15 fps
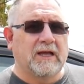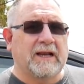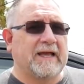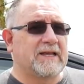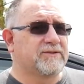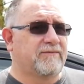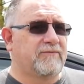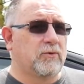It
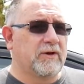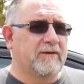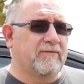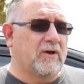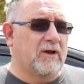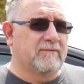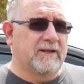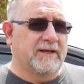has a
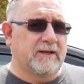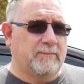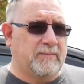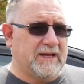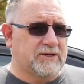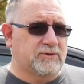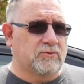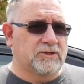45 litre
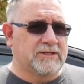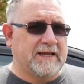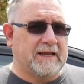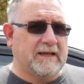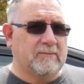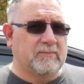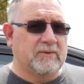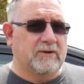petrol
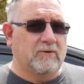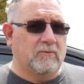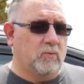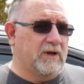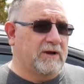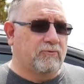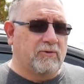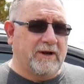tank, but
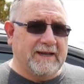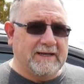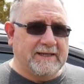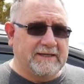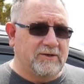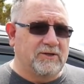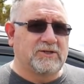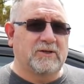we're
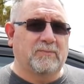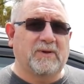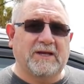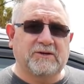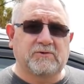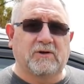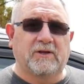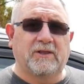rarely using
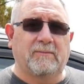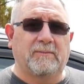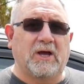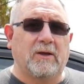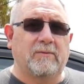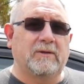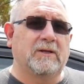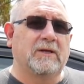petrol at the
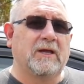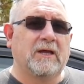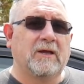moment,